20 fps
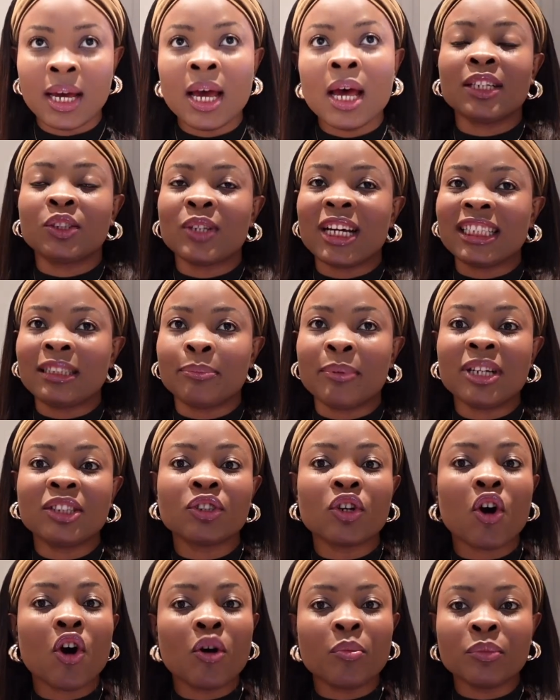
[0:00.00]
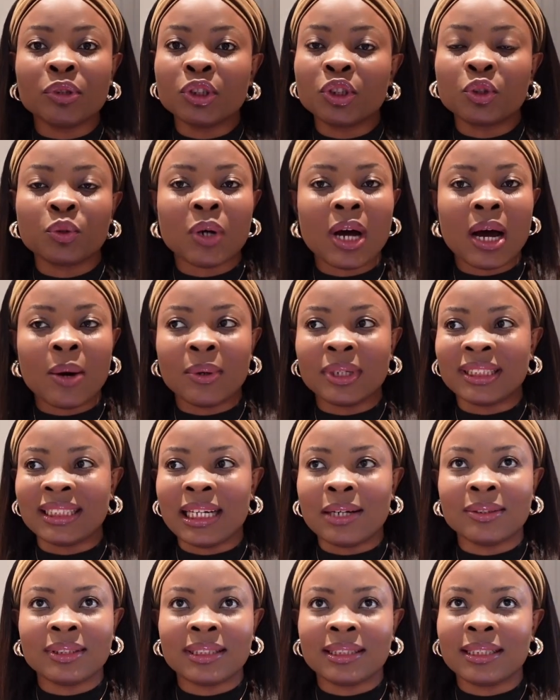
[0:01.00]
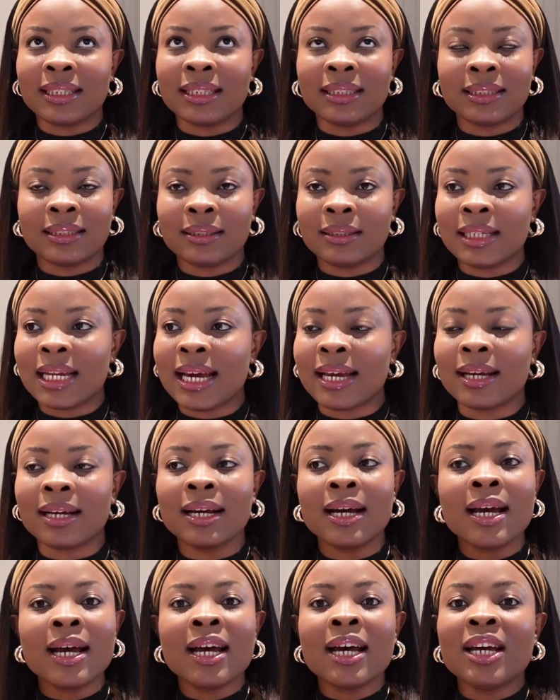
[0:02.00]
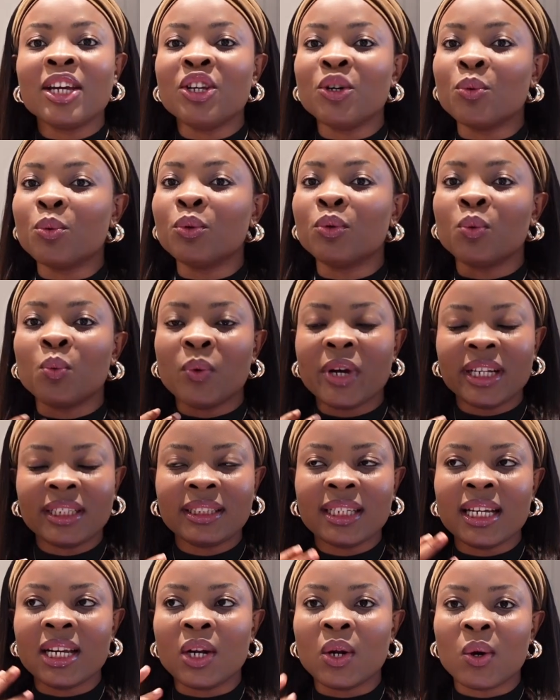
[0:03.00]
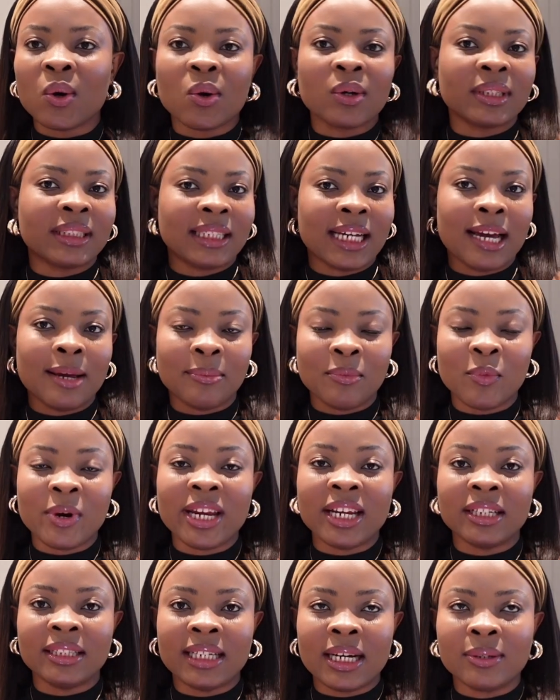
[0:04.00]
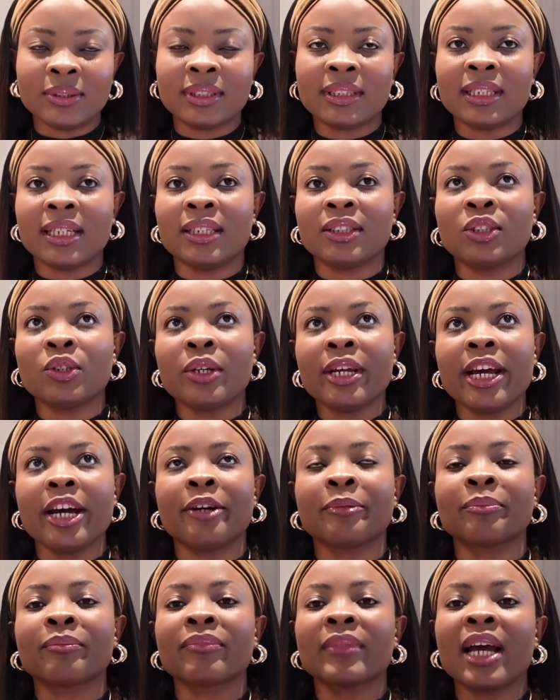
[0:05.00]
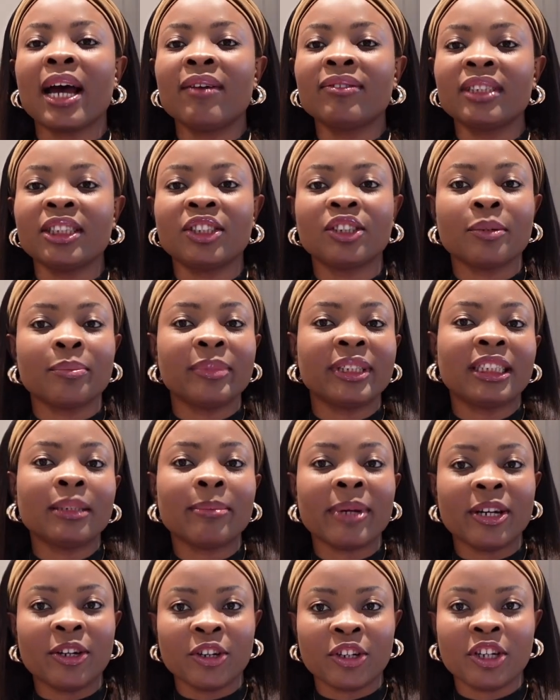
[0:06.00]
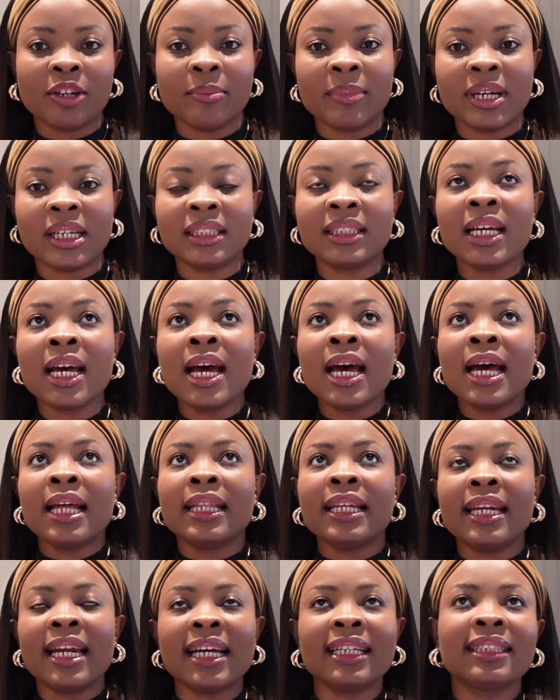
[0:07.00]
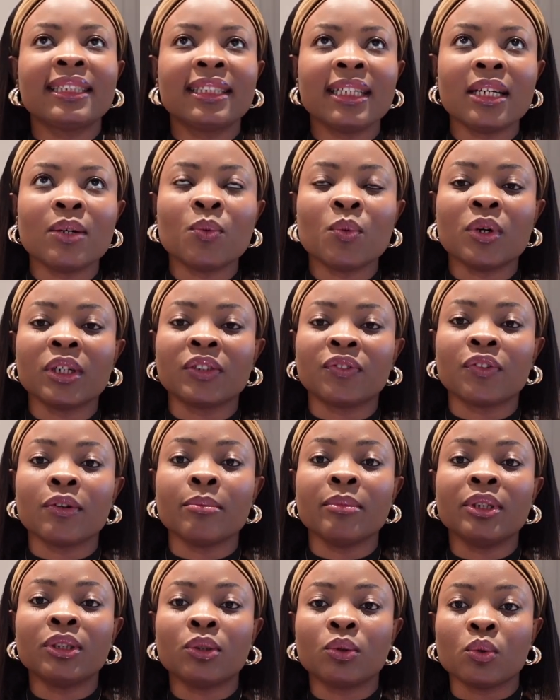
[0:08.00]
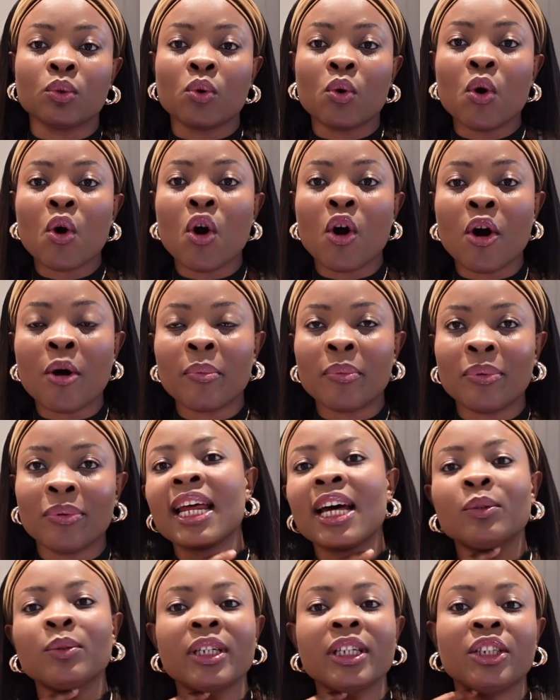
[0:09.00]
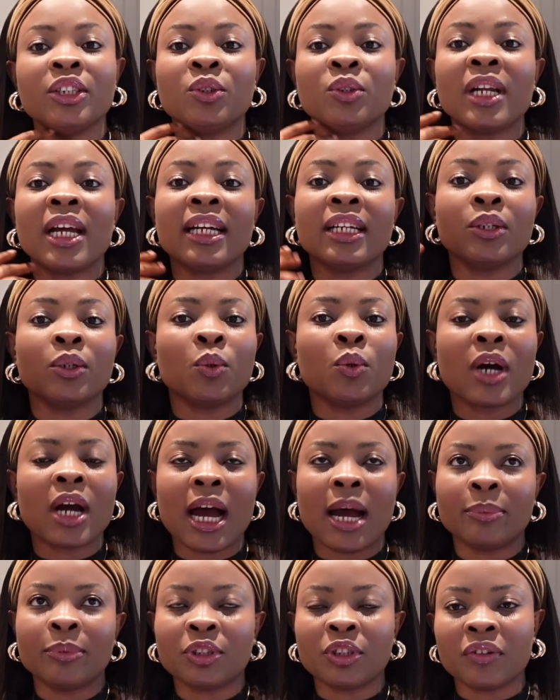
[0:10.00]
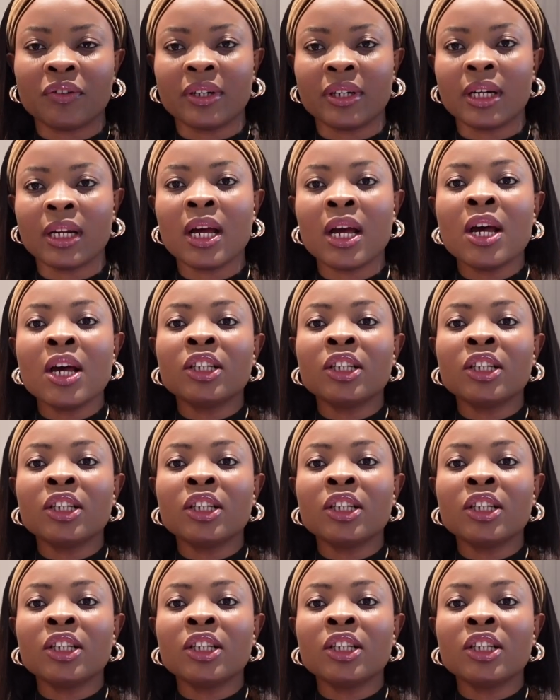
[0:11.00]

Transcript: So I spent almost 2 hours downstairs. Like, you would wait a long time when you're downstairs. So yeah, after submitting my document, the next thing was for me to go up. That's when they do like the whole capturing.